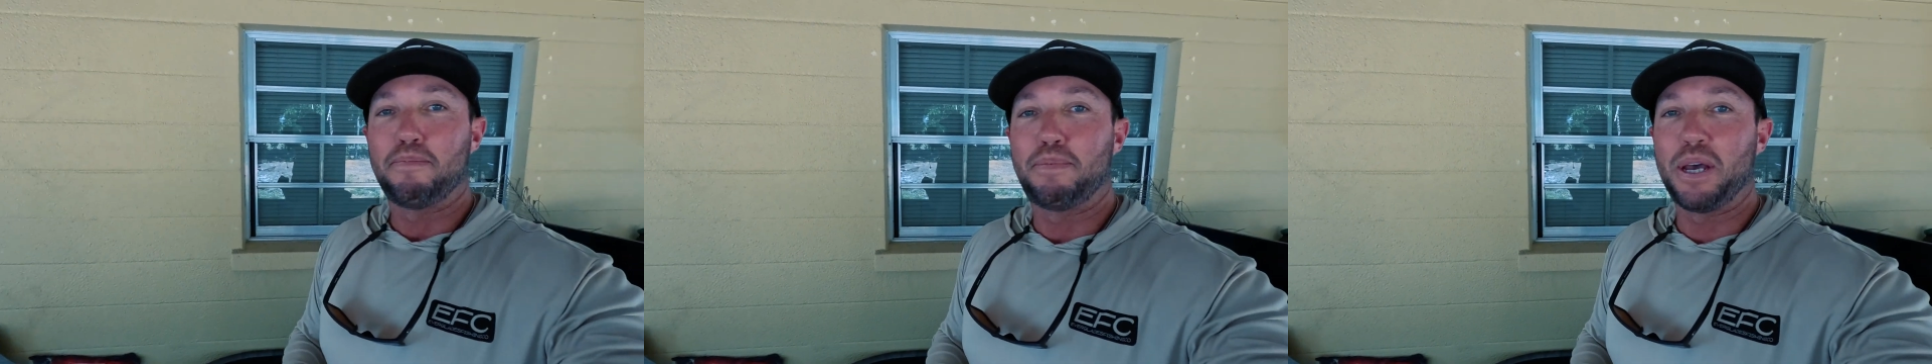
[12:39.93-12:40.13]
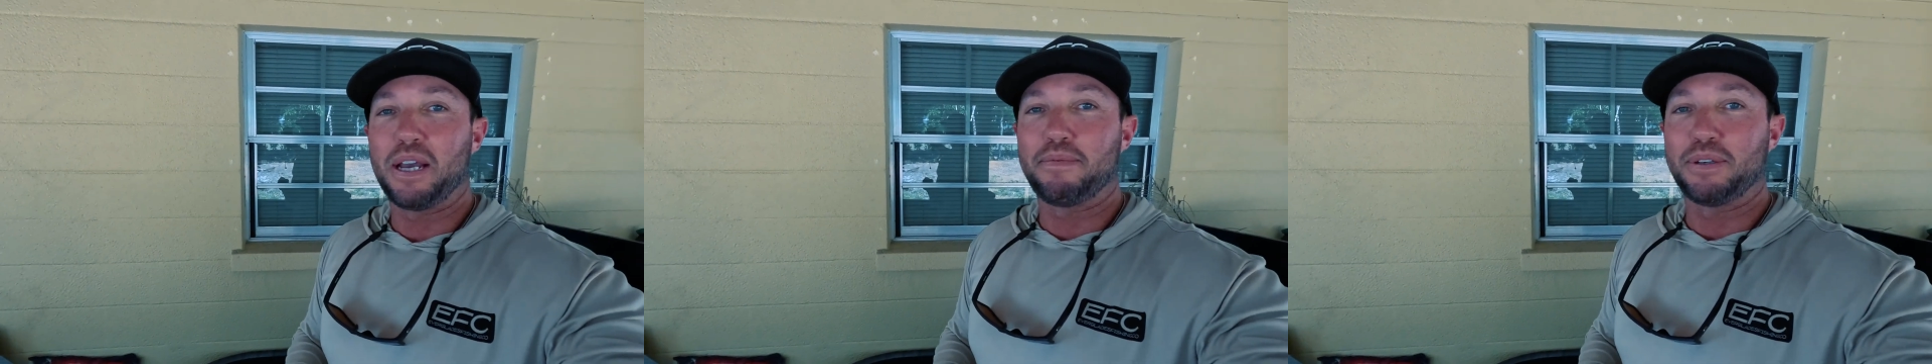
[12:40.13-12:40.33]

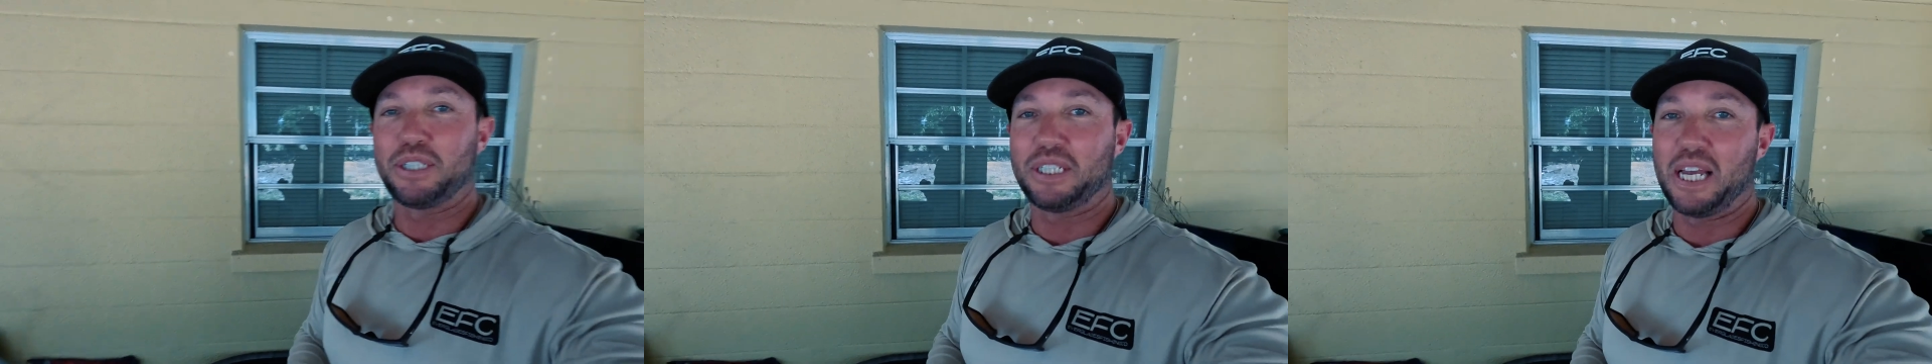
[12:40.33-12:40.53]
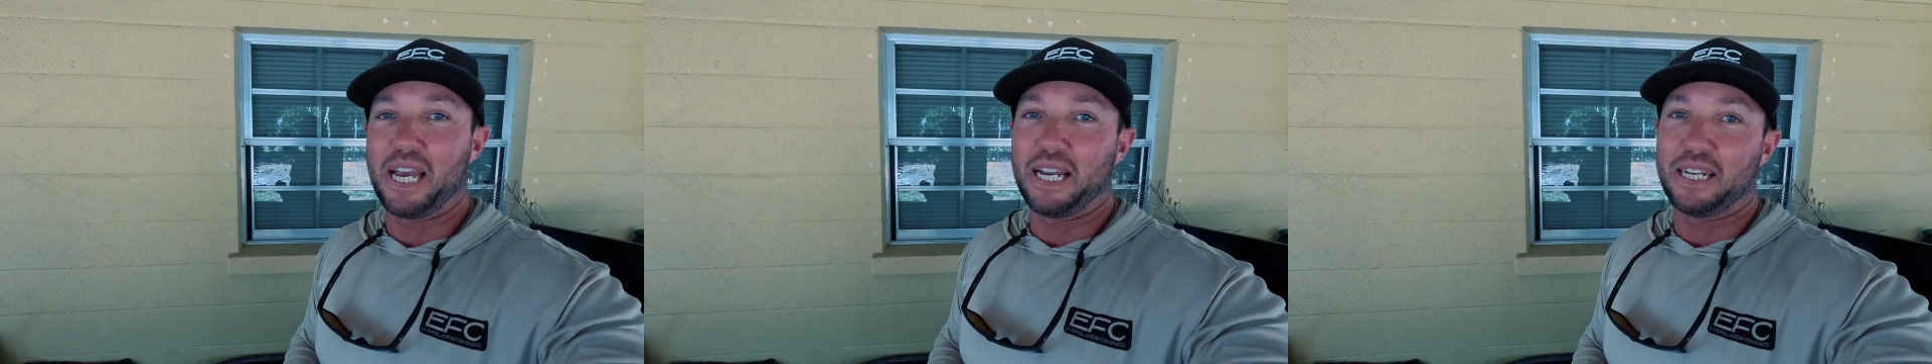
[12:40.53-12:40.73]
Big
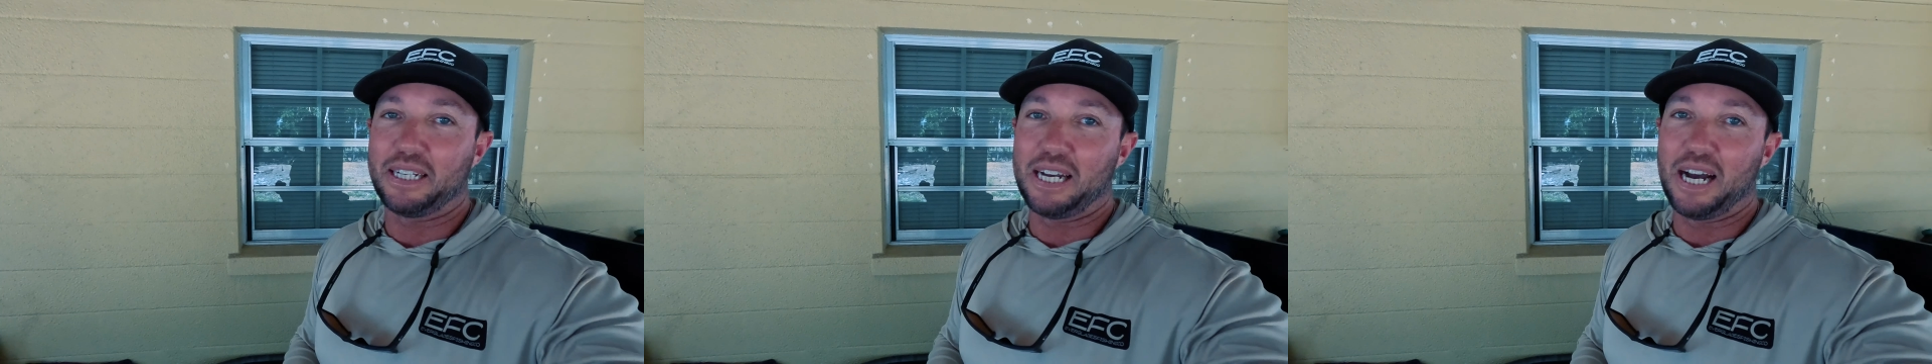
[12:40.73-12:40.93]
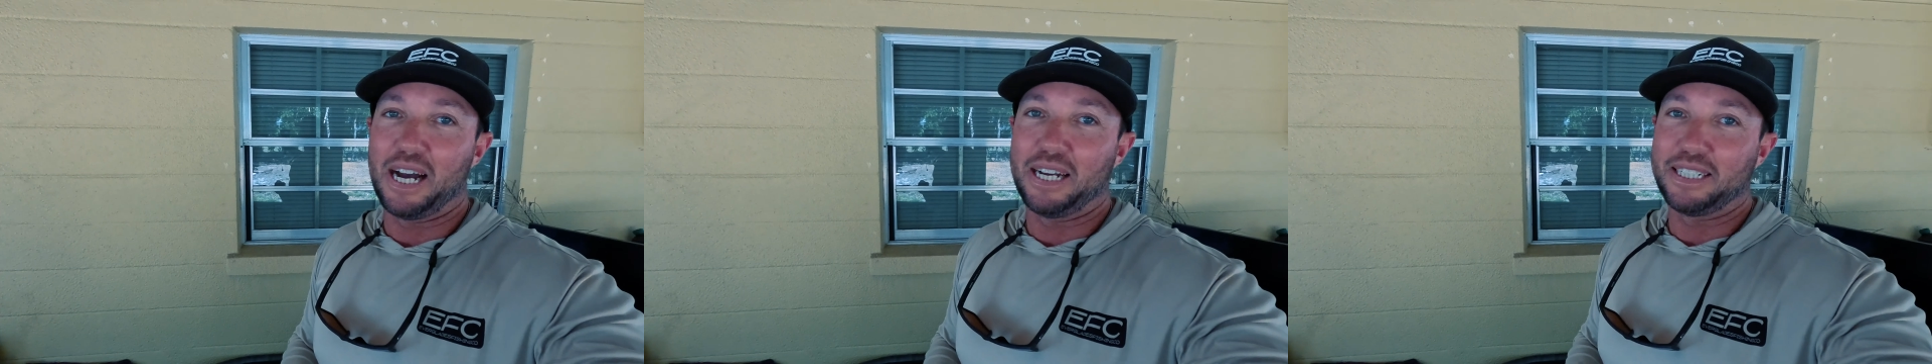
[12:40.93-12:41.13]

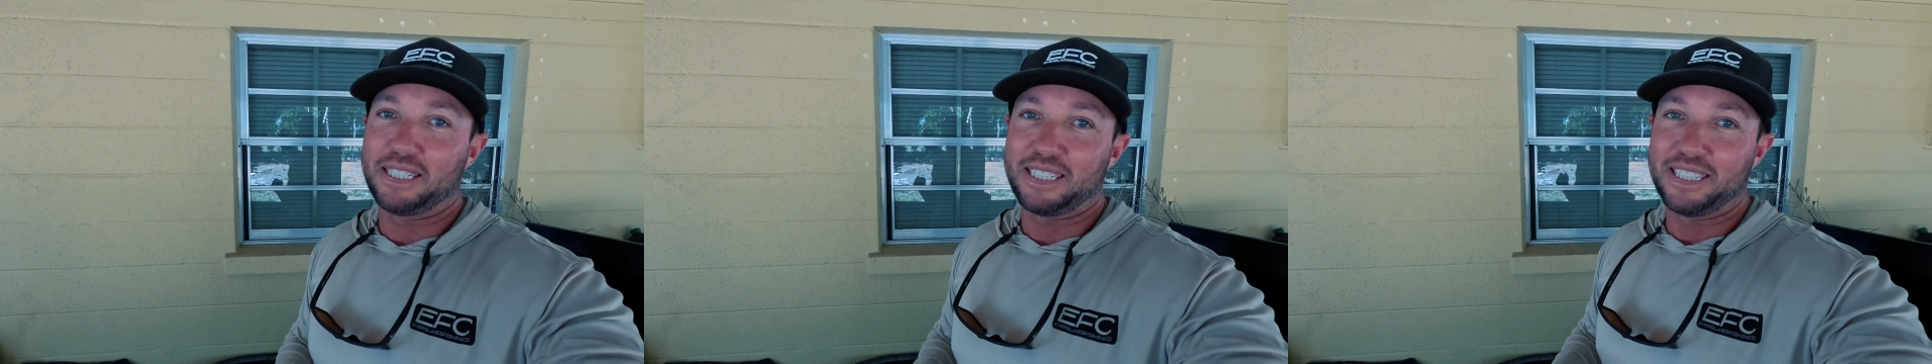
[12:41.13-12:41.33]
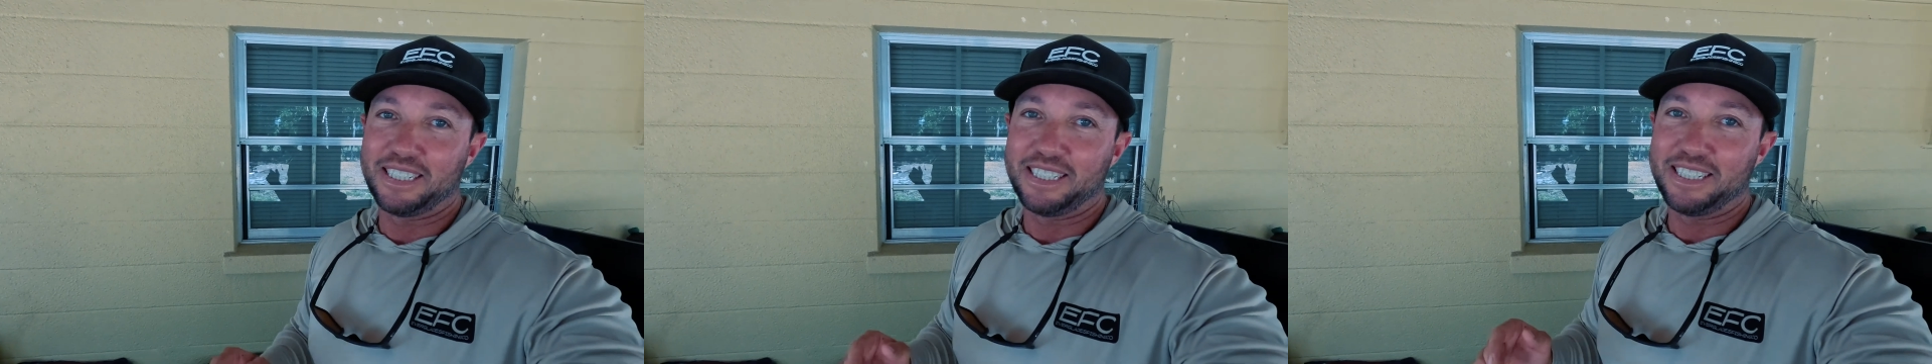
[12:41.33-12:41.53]
mistake,
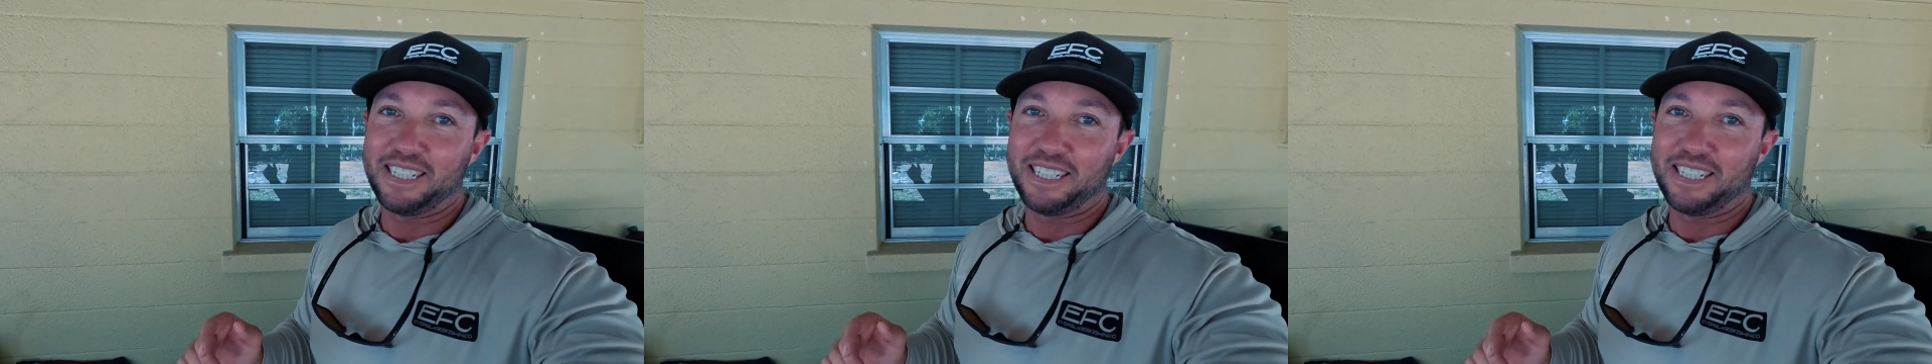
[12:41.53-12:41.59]
guys.